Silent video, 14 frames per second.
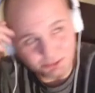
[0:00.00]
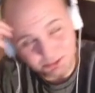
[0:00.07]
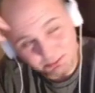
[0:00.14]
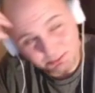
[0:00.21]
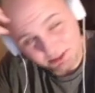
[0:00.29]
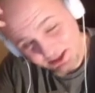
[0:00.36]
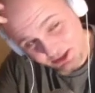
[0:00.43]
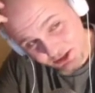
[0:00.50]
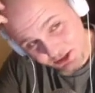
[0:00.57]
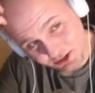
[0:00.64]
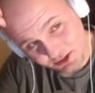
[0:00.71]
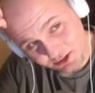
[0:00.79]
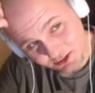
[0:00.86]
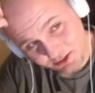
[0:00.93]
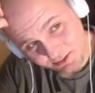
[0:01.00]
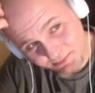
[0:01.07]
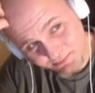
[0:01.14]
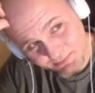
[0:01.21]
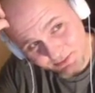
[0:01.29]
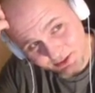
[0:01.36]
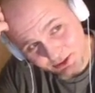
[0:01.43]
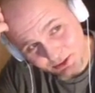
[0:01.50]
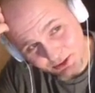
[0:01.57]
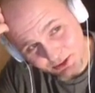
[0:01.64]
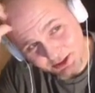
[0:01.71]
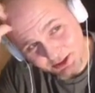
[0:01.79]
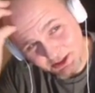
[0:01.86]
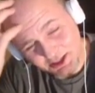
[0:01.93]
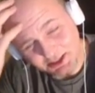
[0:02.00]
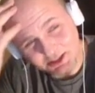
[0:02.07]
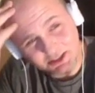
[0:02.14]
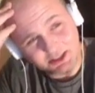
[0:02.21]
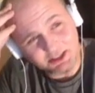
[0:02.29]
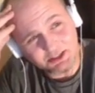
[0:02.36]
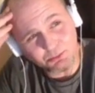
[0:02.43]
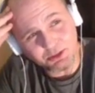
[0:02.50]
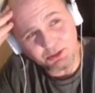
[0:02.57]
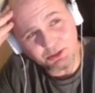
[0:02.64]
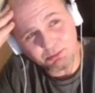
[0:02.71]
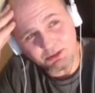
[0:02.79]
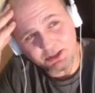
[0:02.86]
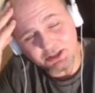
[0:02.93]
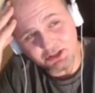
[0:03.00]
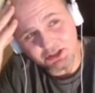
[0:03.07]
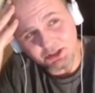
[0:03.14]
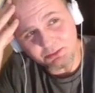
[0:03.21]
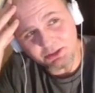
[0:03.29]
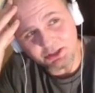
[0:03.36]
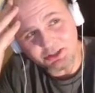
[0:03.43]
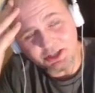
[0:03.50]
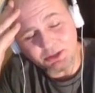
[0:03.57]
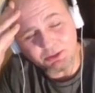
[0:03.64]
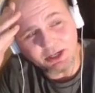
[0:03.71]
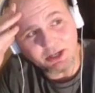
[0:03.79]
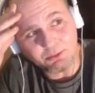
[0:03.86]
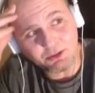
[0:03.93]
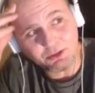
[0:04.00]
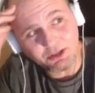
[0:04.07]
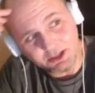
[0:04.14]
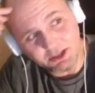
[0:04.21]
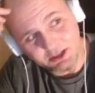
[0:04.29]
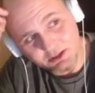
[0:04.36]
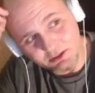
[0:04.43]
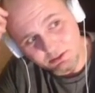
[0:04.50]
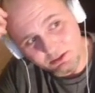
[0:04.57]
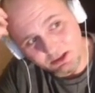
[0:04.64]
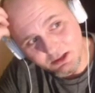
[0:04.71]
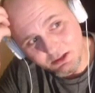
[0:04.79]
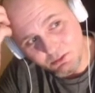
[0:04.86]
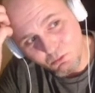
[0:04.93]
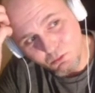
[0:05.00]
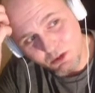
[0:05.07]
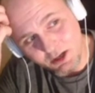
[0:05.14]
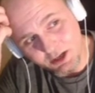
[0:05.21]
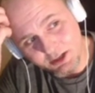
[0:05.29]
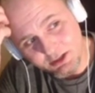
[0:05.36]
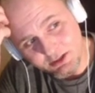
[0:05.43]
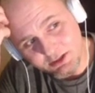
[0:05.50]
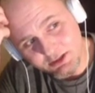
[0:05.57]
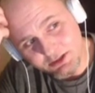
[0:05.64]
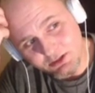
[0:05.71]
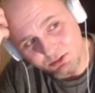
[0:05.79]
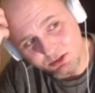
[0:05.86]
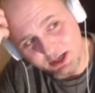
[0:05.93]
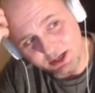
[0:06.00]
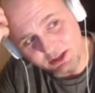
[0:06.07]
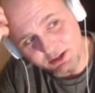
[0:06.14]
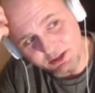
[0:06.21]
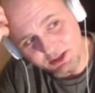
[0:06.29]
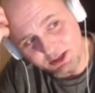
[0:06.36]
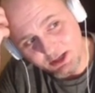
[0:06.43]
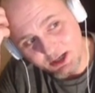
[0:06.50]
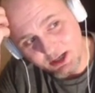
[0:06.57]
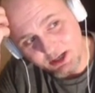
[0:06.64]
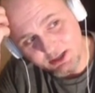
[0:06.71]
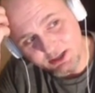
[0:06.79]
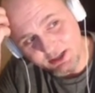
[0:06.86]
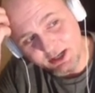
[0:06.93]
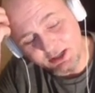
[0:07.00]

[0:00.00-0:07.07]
with Messenger, it's a weird relationship because I really want to like the guy. Like